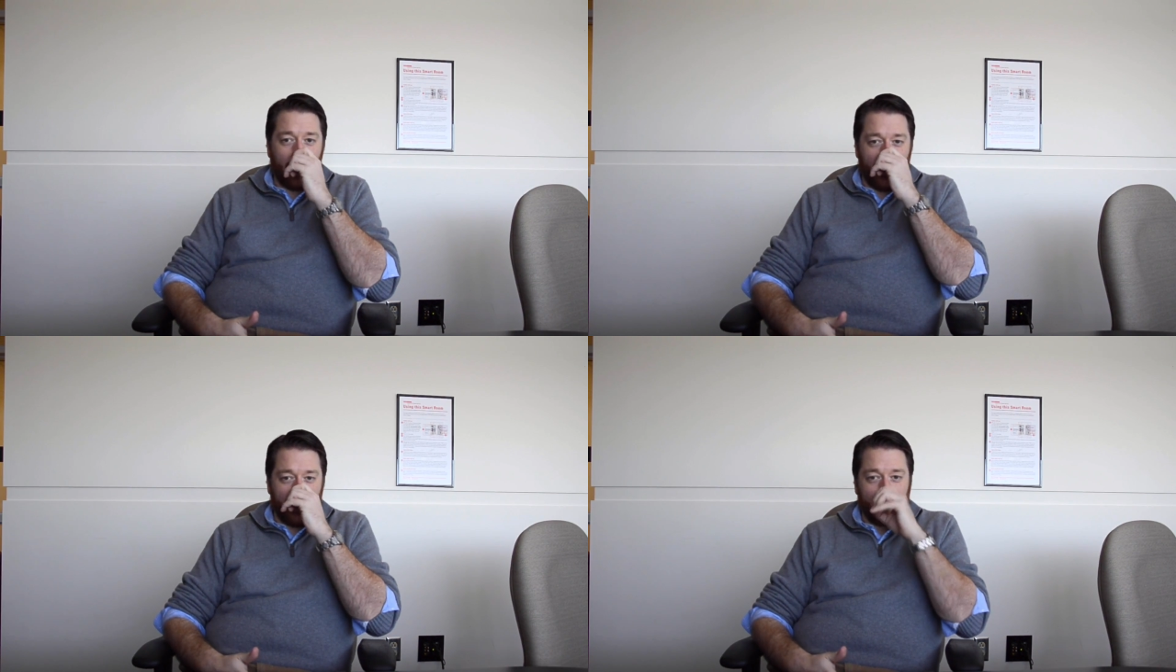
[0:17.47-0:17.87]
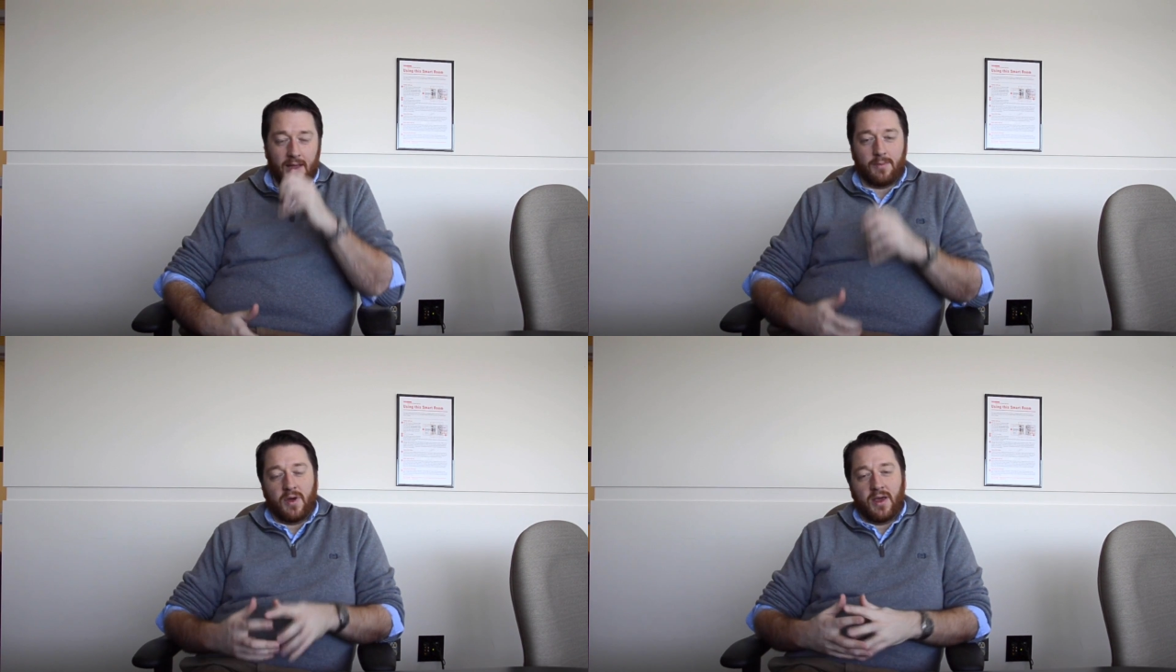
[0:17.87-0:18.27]
I
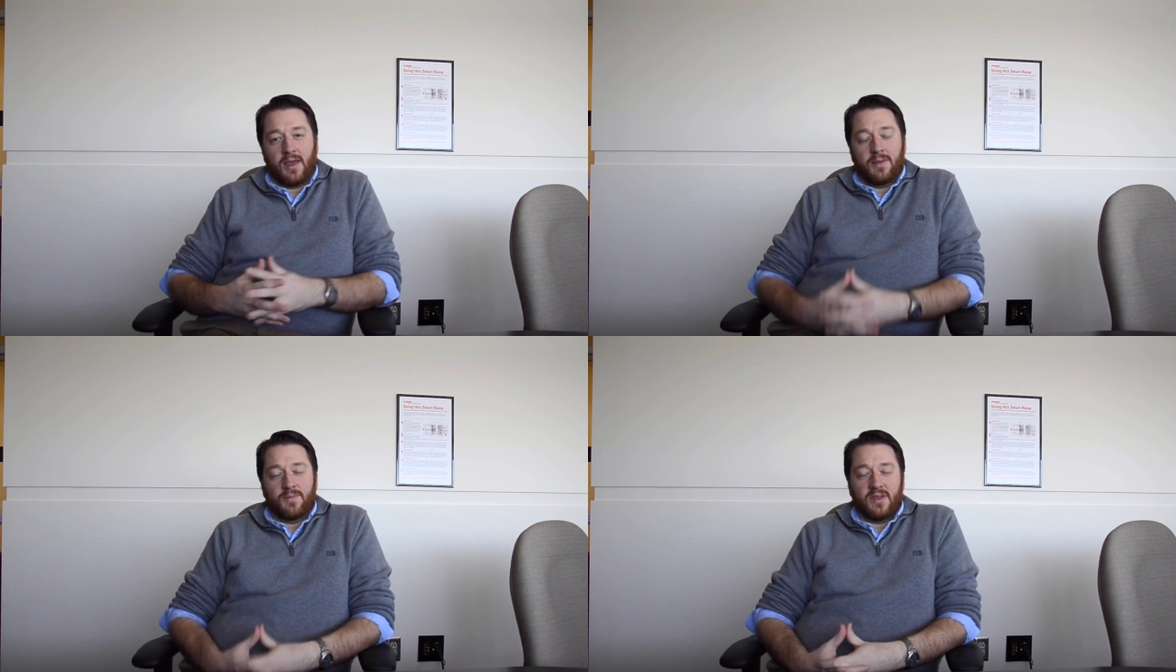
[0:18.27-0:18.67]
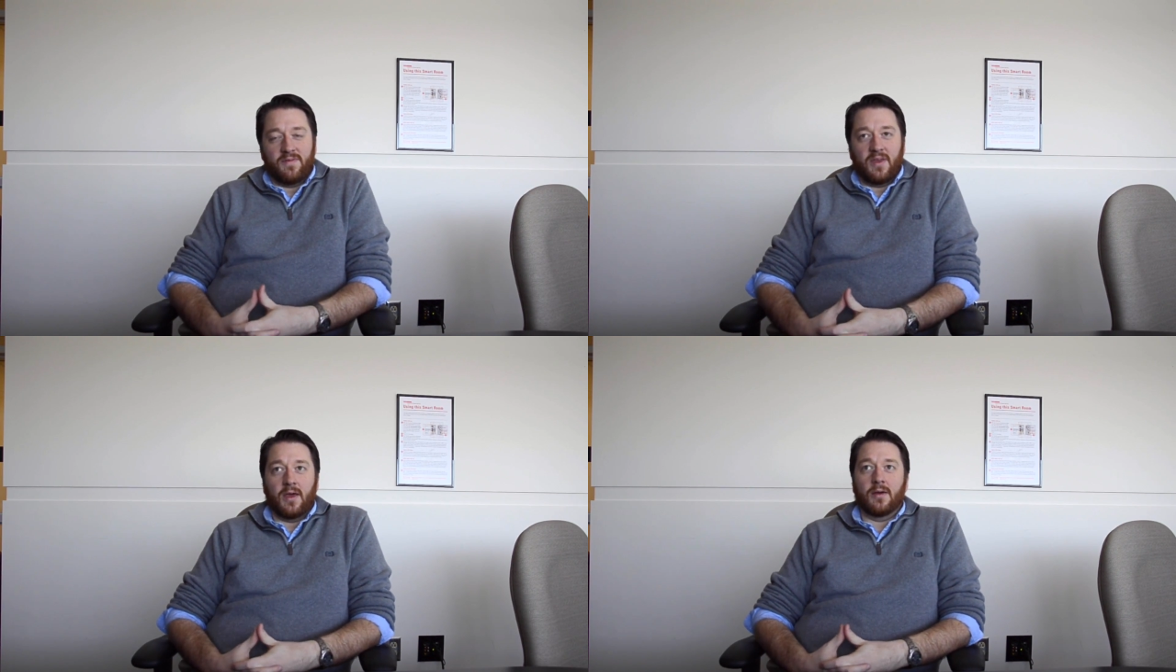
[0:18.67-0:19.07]
got my
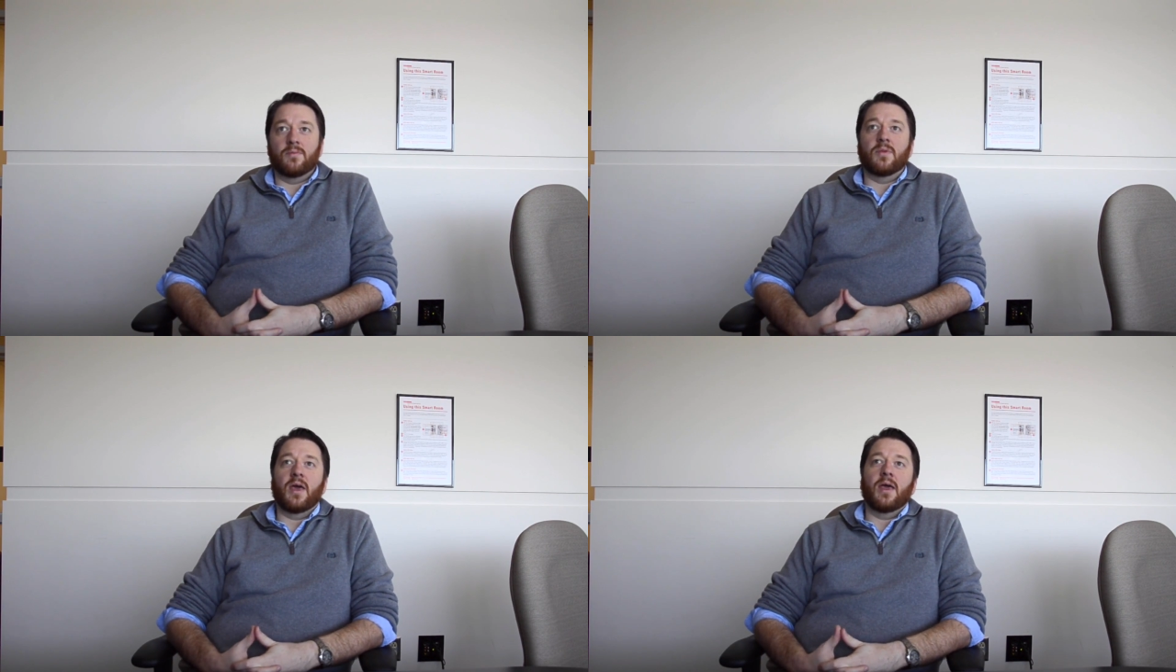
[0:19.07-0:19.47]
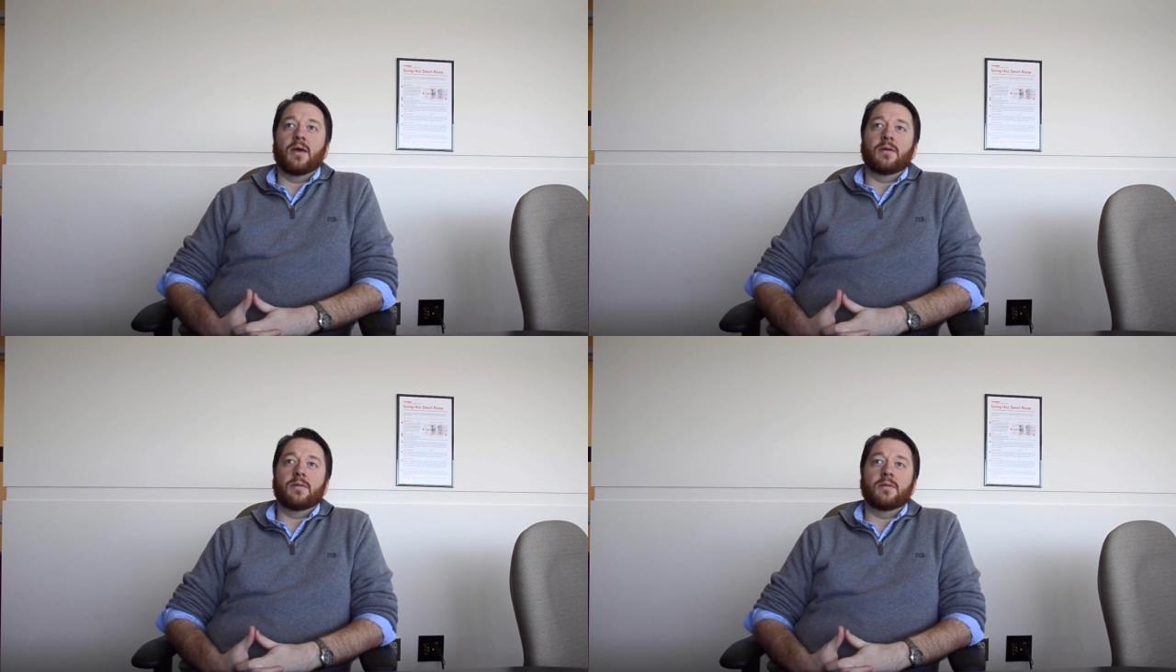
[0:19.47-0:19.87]
MPVM
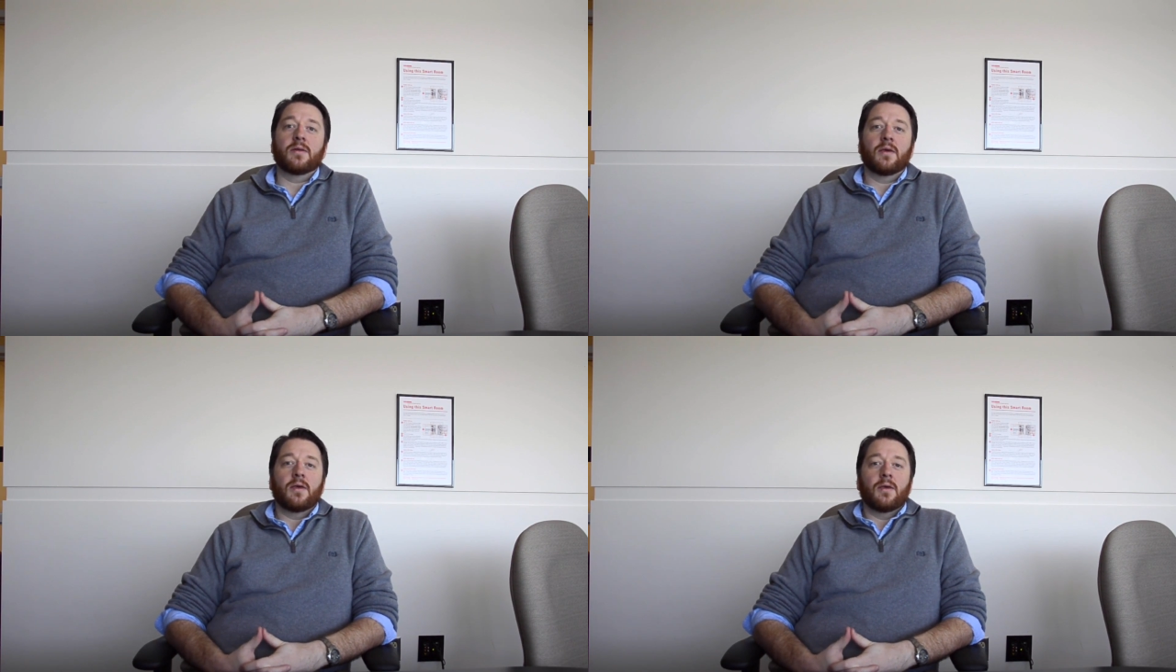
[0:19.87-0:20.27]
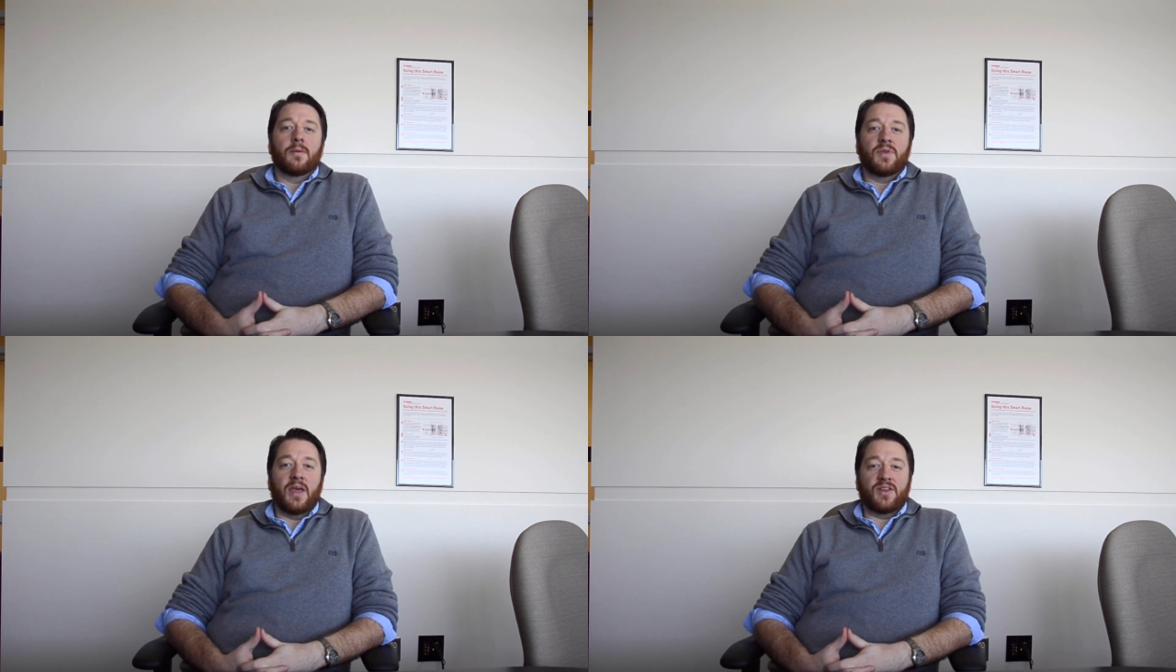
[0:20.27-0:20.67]
and
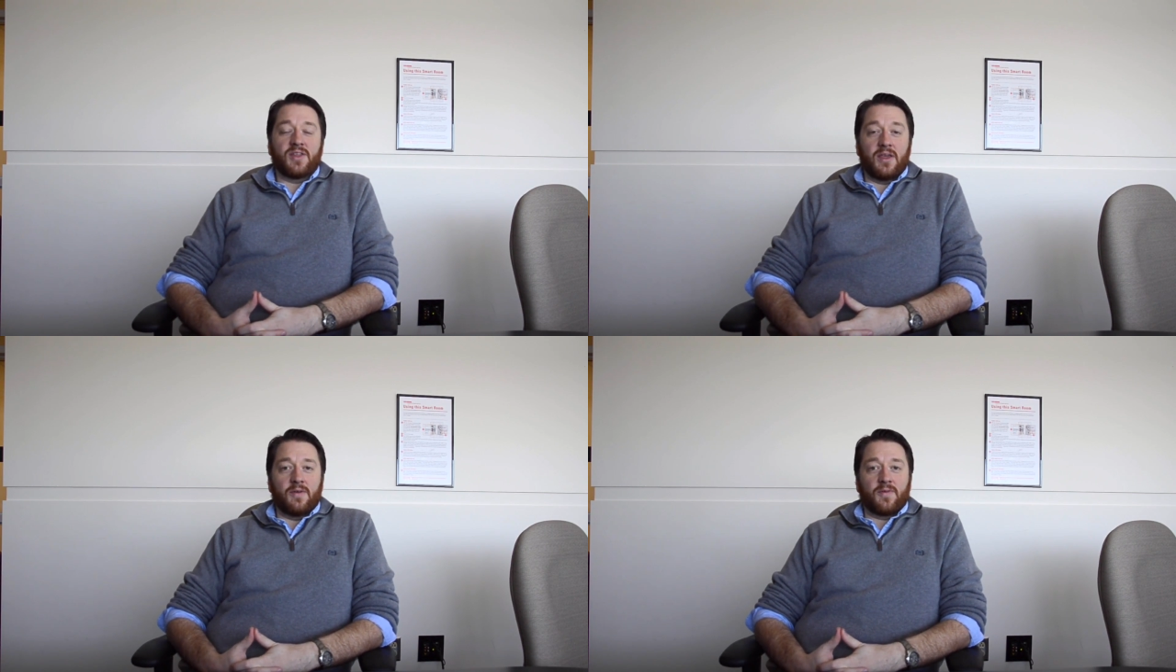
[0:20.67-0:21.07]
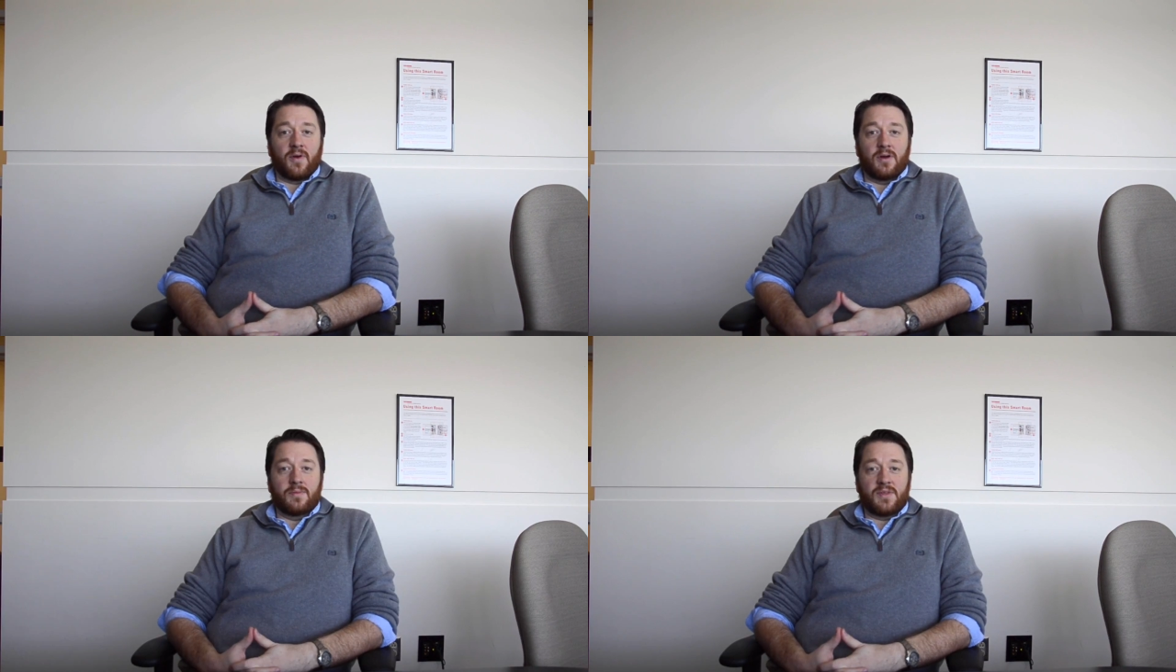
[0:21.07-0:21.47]
PhD
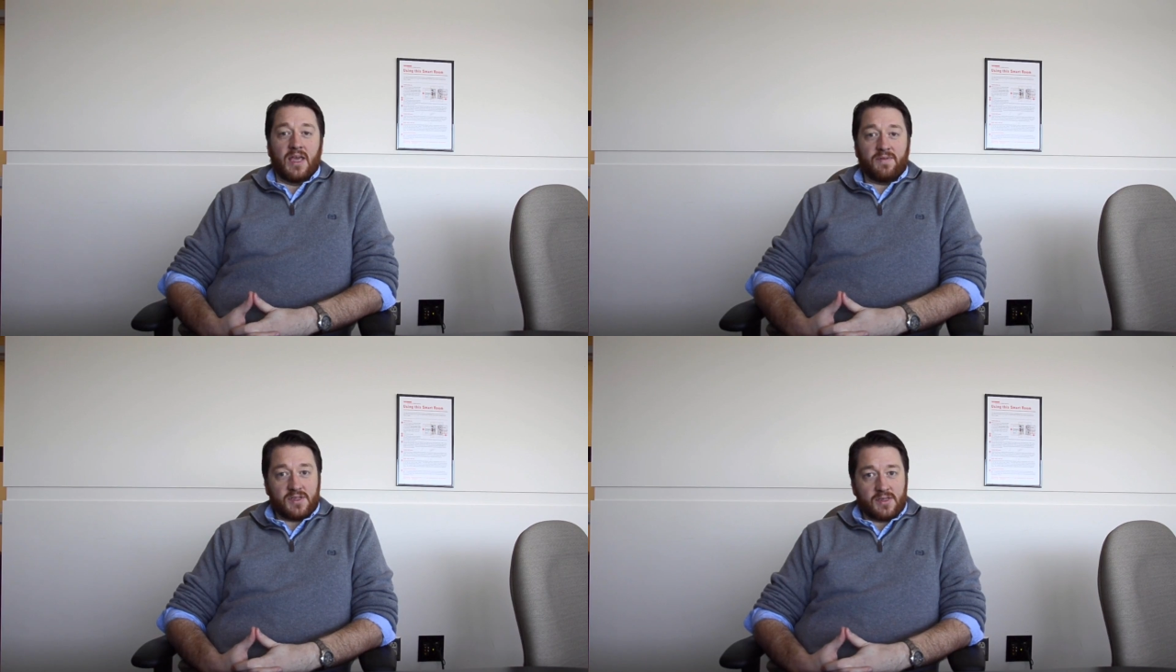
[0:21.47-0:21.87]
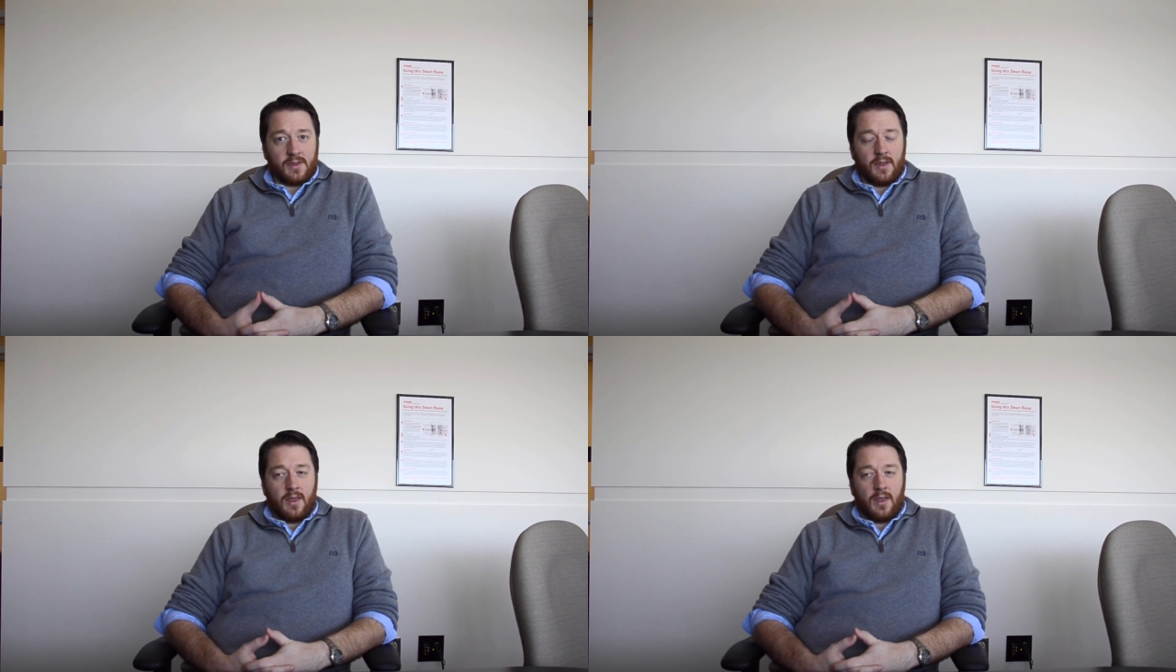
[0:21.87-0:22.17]
from Davis,